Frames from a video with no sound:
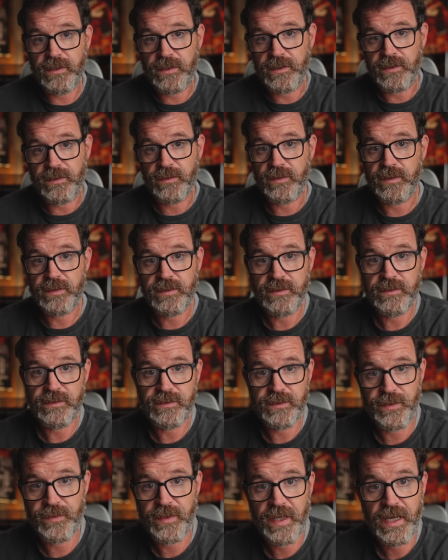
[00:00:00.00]
You can do it
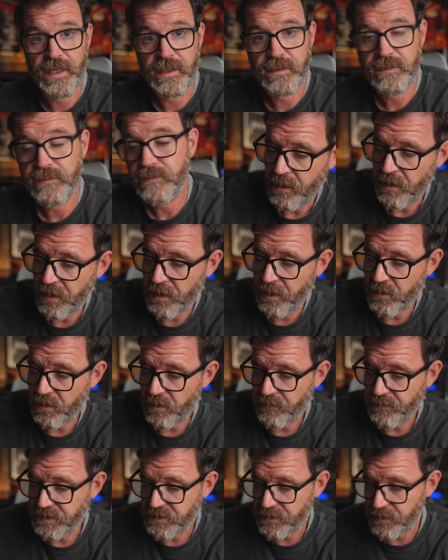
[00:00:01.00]
today. And
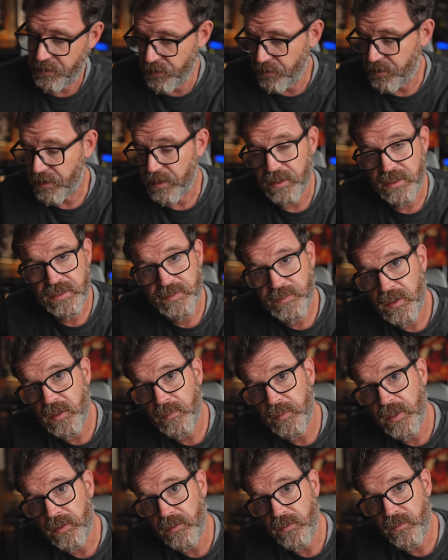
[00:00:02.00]
obviously you can
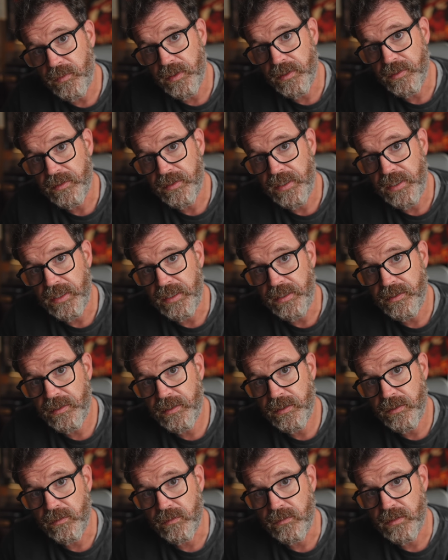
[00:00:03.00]
experiment with
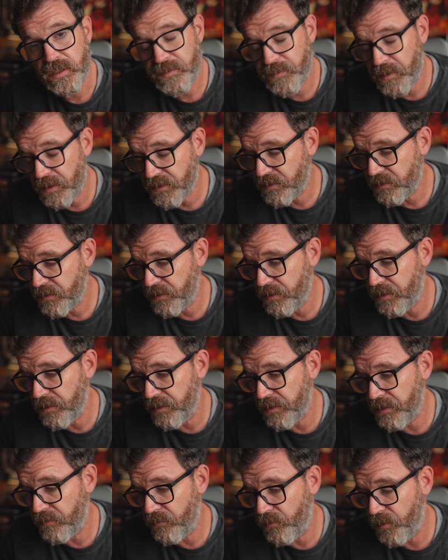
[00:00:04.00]
EQ, especially
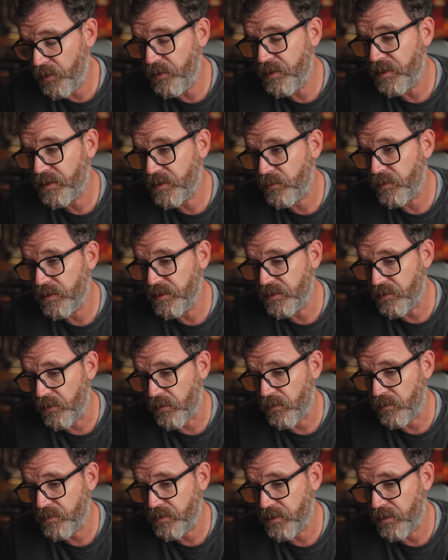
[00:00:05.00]
when you get the
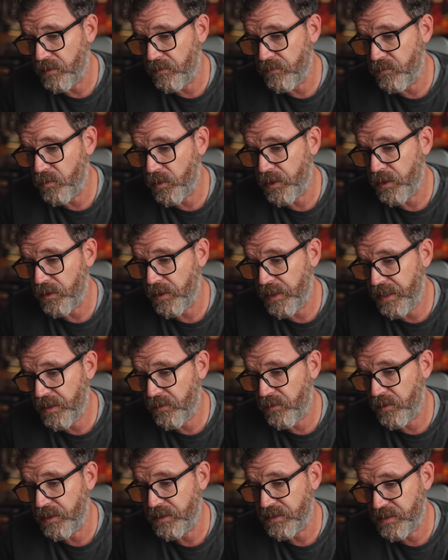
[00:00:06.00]
results of what your
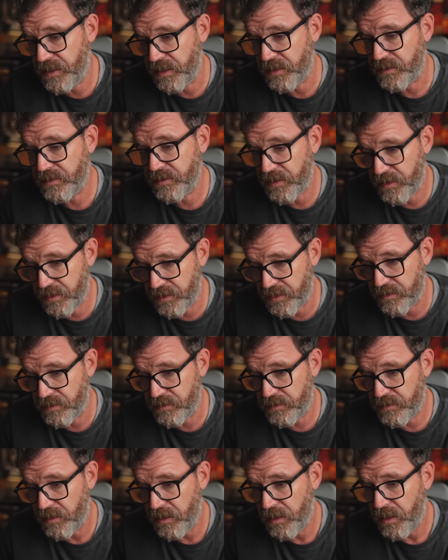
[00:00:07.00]
hearing test
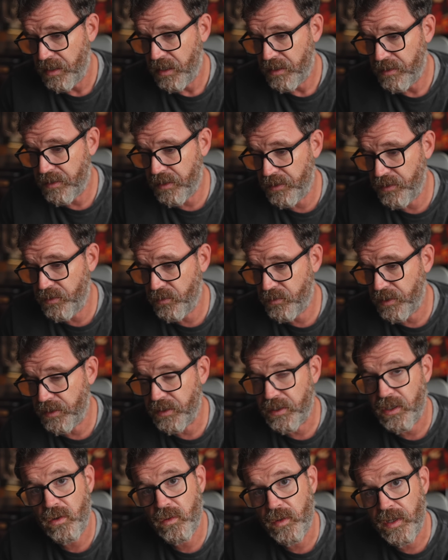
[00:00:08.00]
is. Then you can
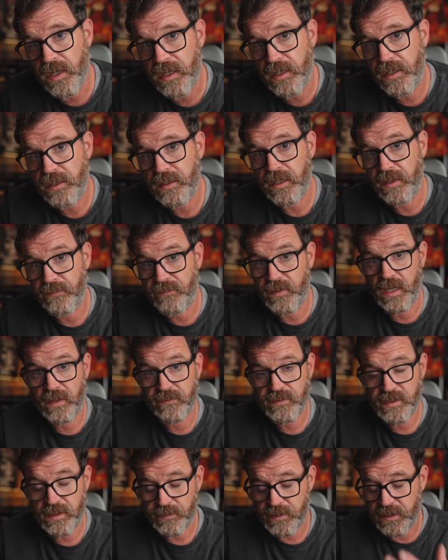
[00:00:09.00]
go in, if you
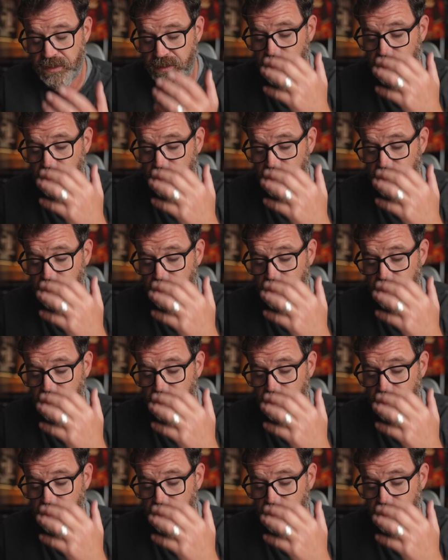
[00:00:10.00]
have something